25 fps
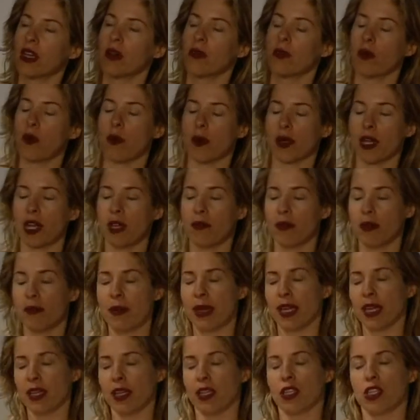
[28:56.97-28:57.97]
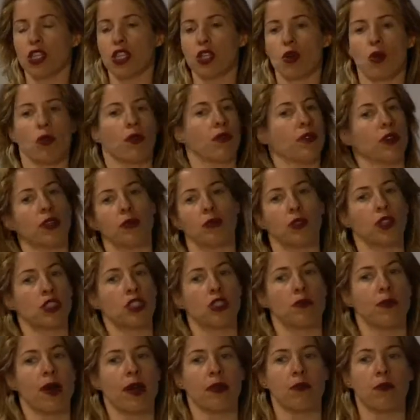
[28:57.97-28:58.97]
where we're going to be making these short films
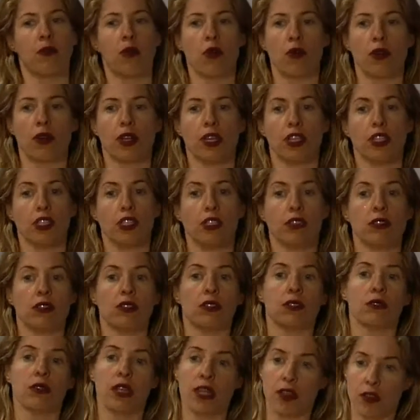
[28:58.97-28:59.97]
just about important issues and